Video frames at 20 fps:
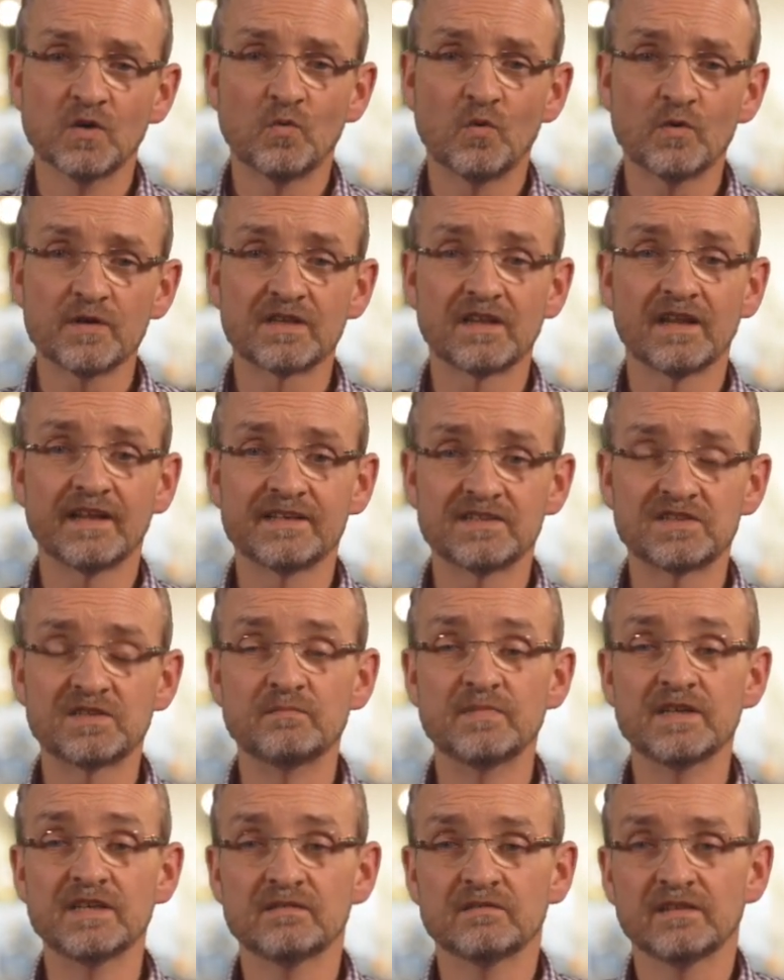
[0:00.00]
what you'd like to
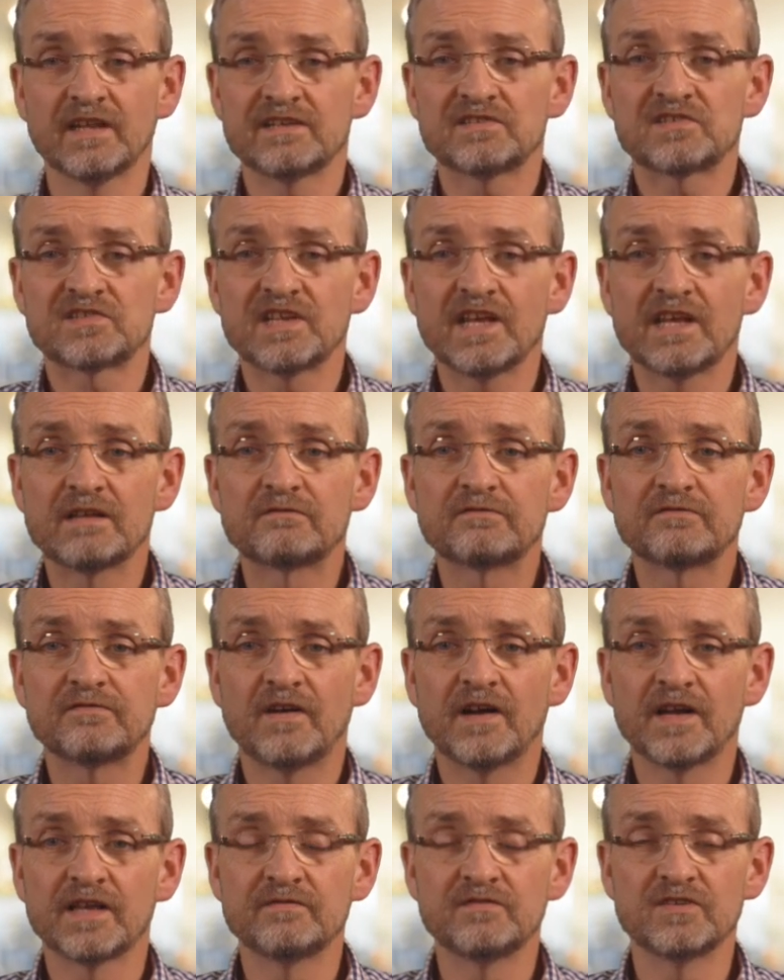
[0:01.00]
be, let's say in
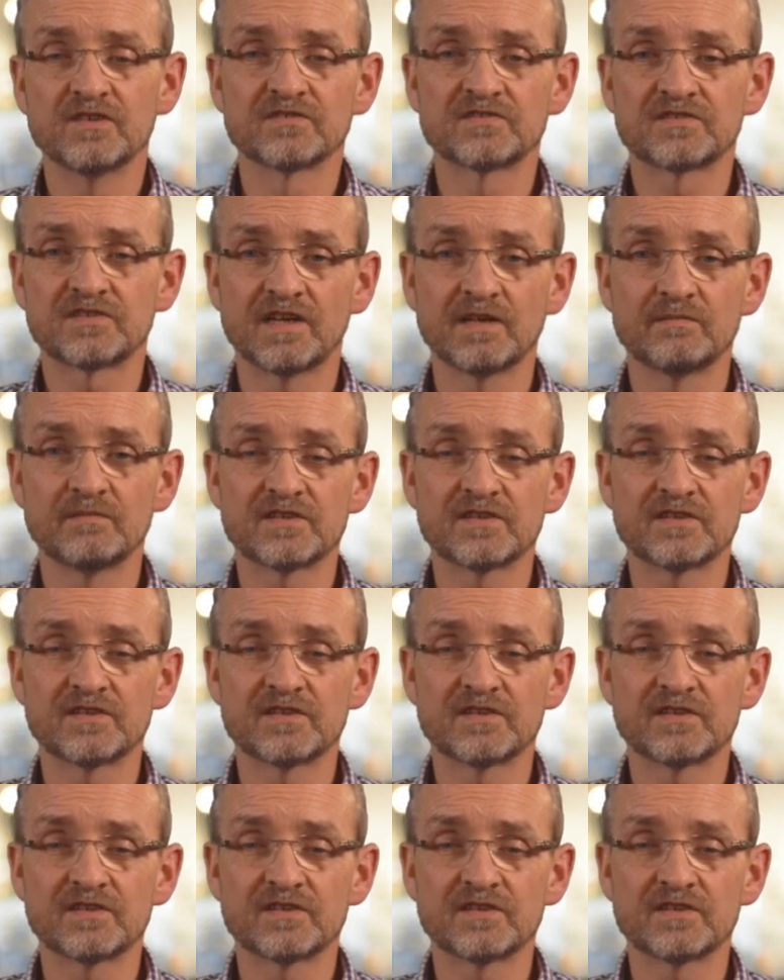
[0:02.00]
5 years' time.